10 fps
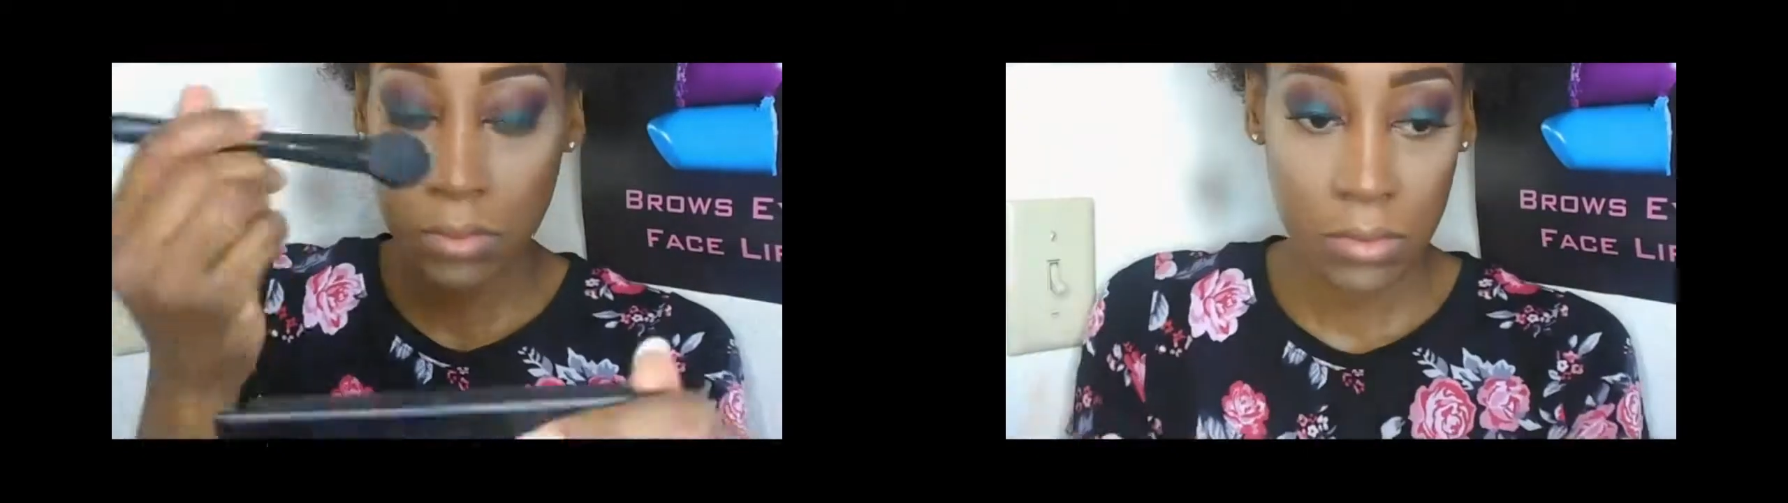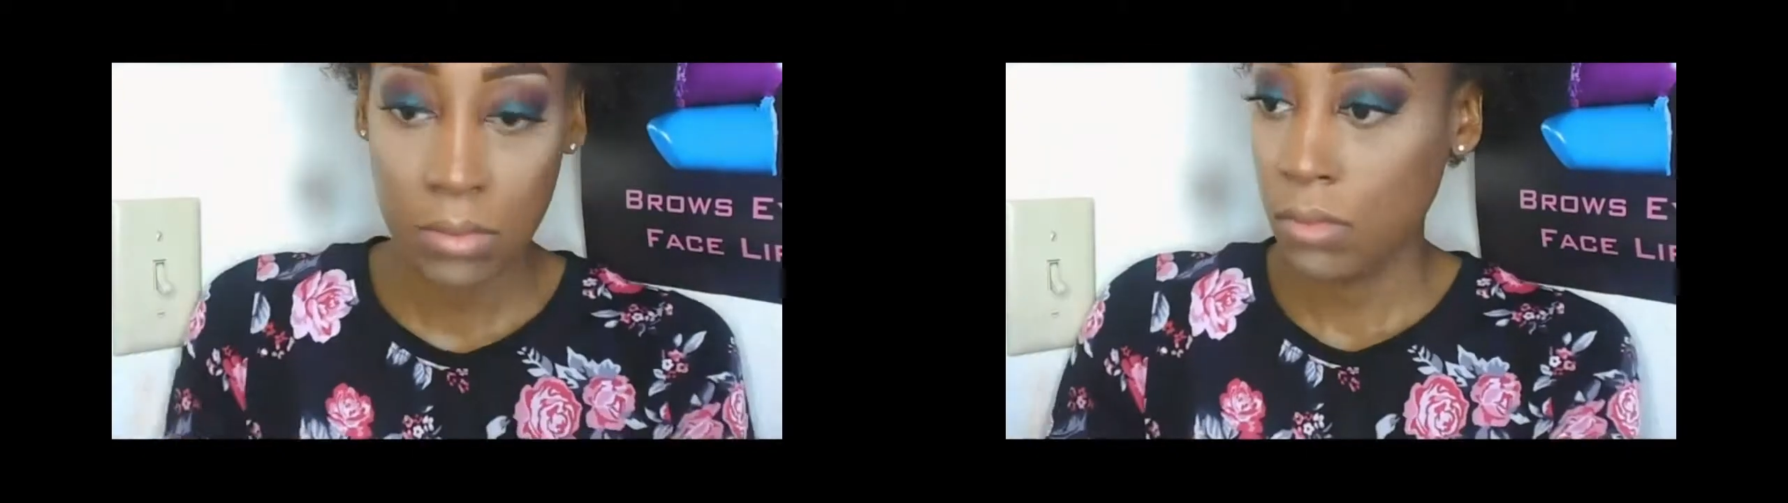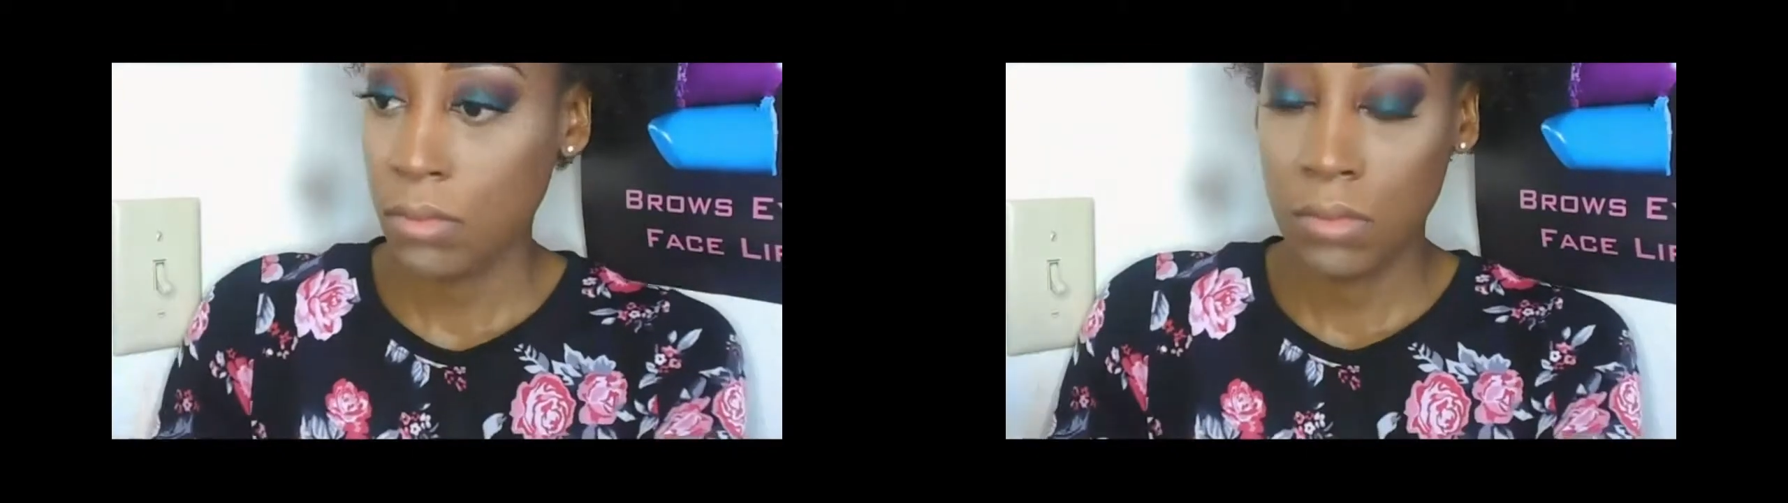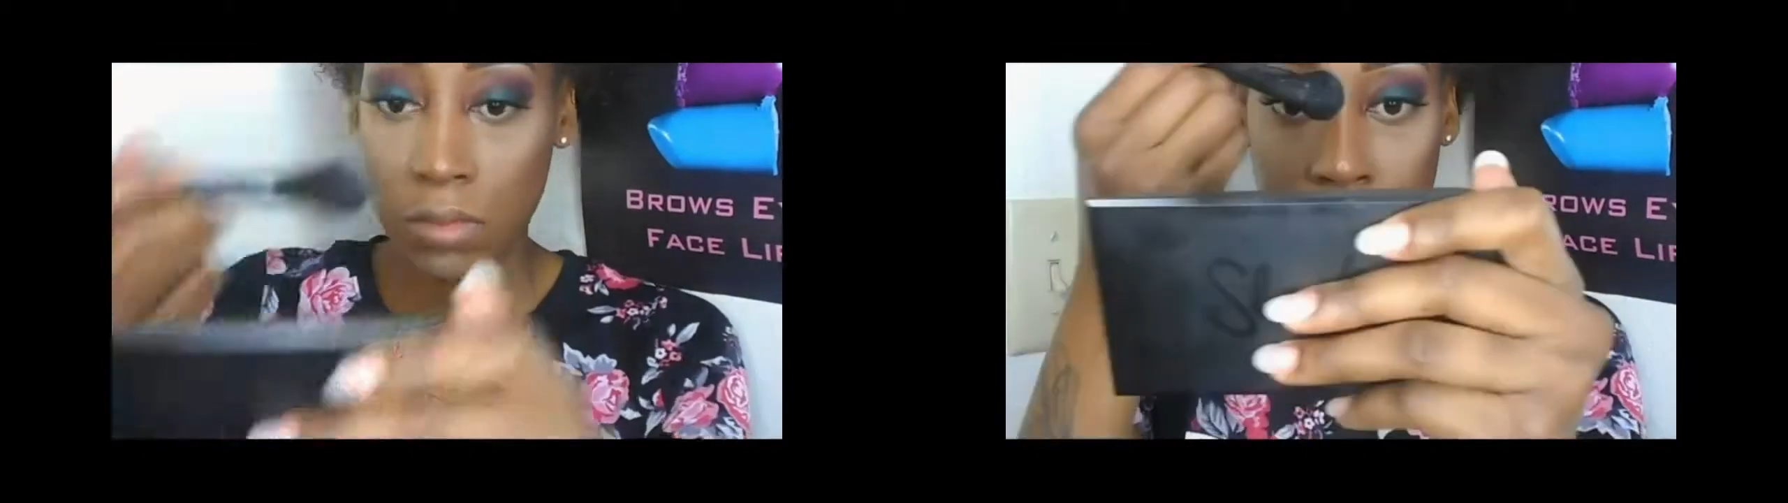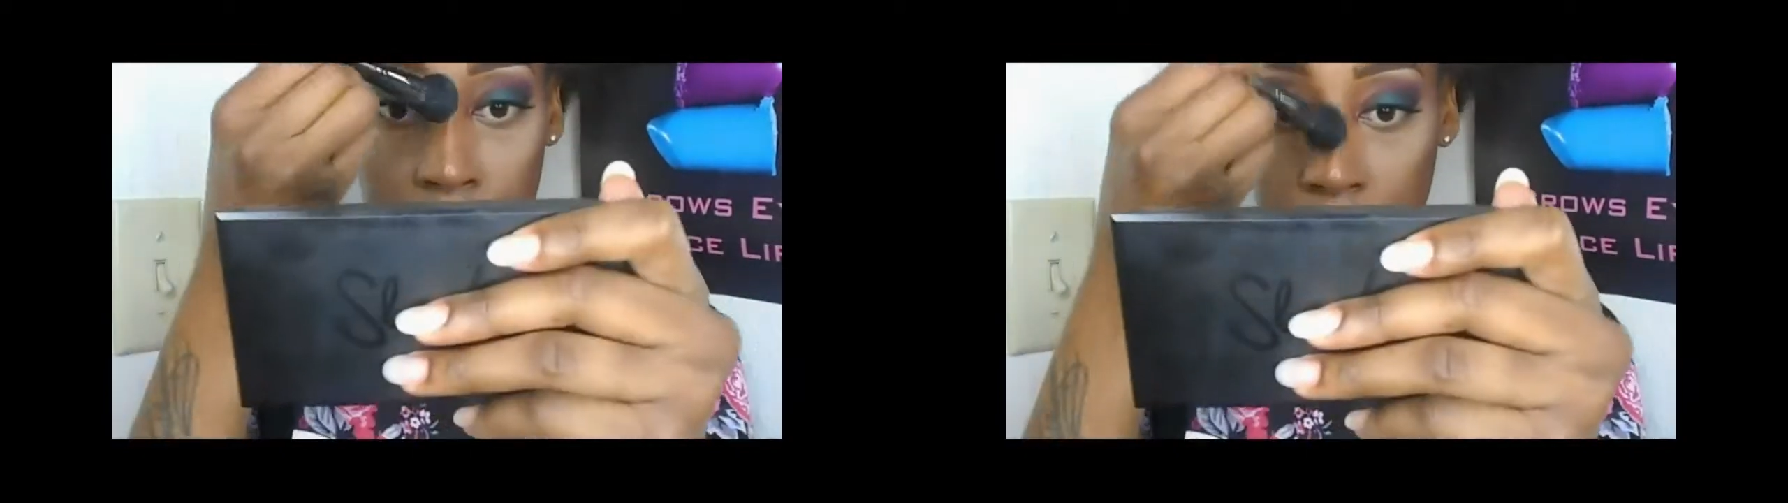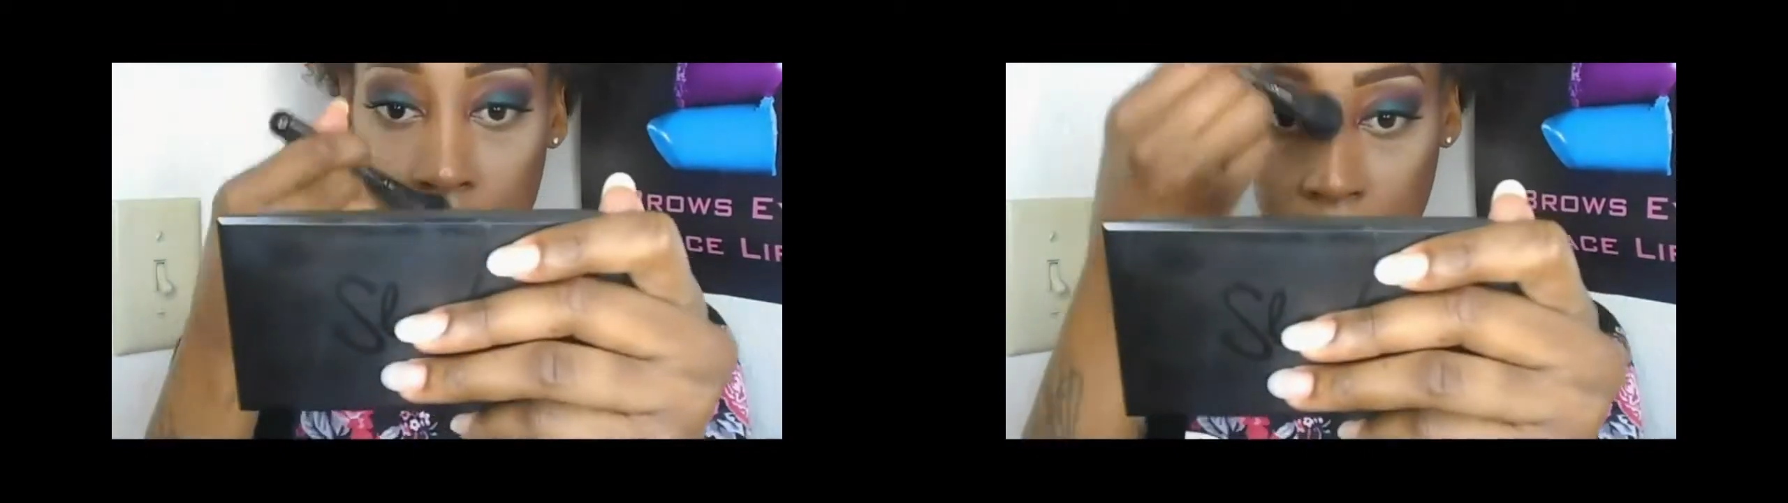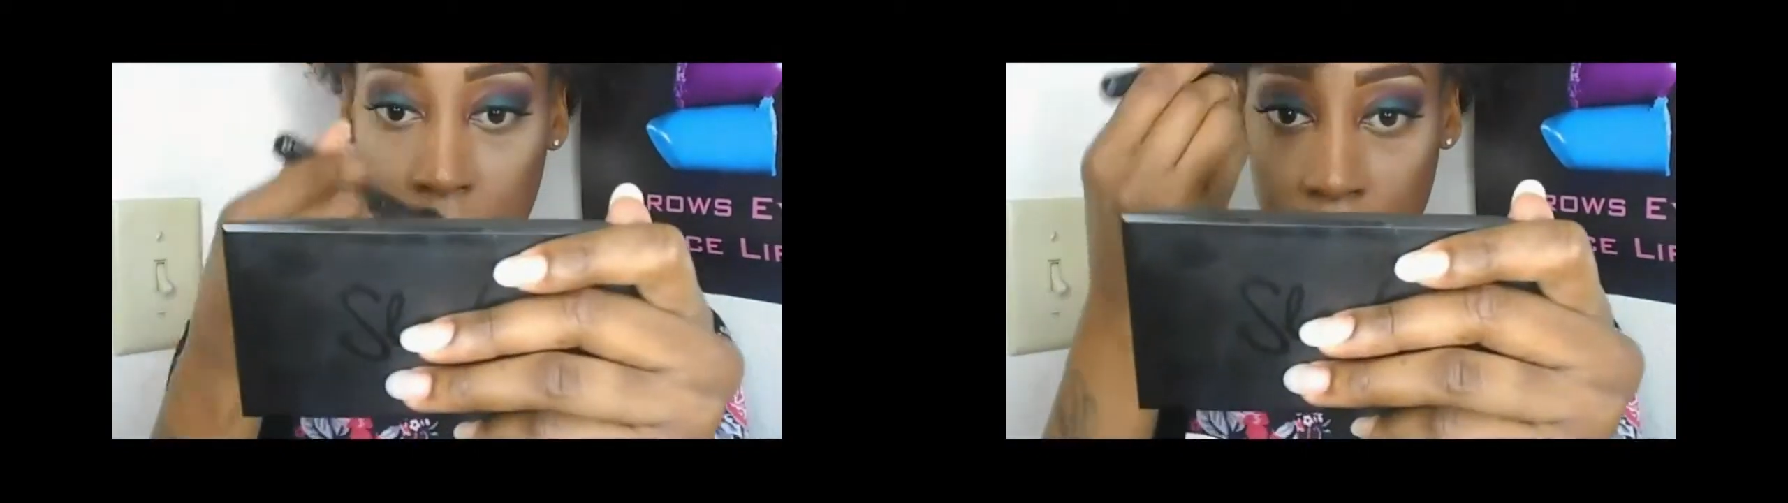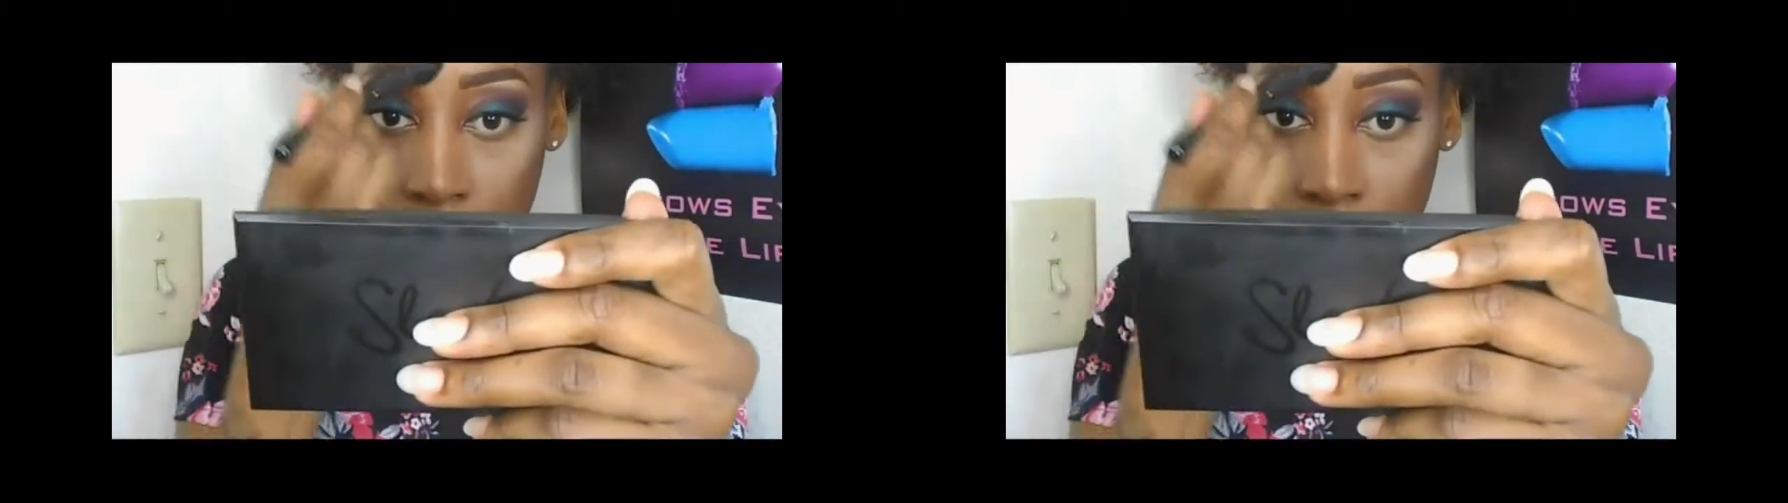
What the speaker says: translucent powder.